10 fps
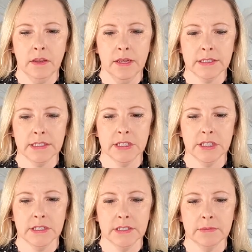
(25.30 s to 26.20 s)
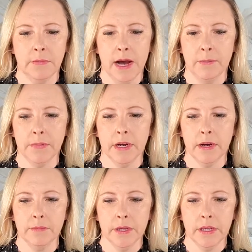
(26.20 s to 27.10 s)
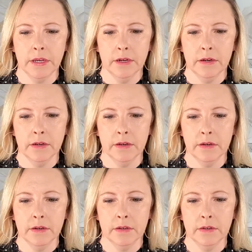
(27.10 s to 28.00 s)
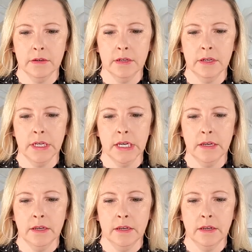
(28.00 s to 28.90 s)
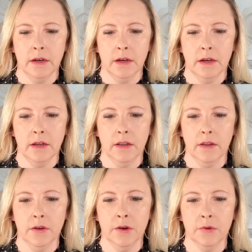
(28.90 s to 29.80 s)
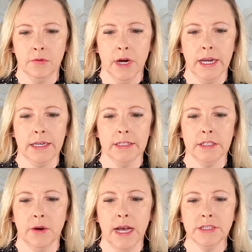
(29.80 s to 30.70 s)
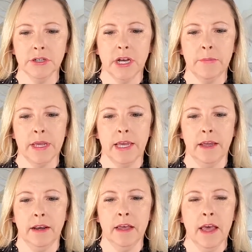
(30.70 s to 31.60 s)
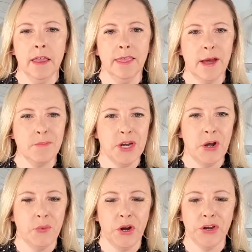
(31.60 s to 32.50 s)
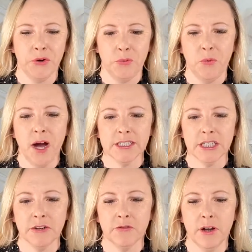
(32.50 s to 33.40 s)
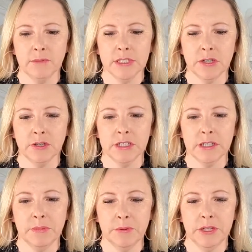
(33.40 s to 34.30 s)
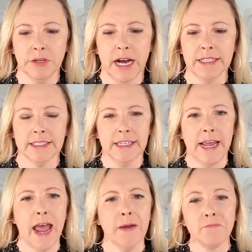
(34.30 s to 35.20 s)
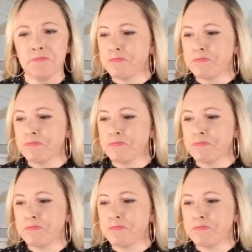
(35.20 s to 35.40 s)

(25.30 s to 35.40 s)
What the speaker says: Let's just pop it up here. All right, so as you're coming in, let me know where you're watching from. So good to be with you guys today.